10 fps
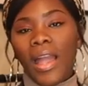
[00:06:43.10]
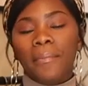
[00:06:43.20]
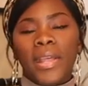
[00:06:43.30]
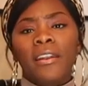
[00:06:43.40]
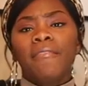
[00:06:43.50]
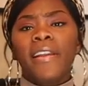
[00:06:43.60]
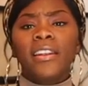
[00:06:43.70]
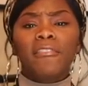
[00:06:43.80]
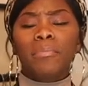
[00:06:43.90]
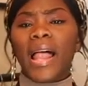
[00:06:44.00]
I'm not a fan
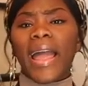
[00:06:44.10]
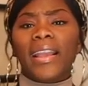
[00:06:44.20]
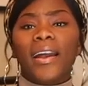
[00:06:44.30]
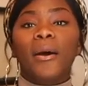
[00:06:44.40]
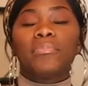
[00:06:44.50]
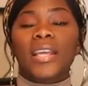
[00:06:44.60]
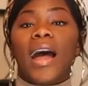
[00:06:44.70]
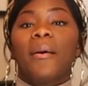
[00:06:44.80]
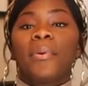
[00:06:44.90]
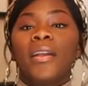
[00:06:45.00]
of black up
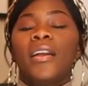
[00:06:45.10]
top.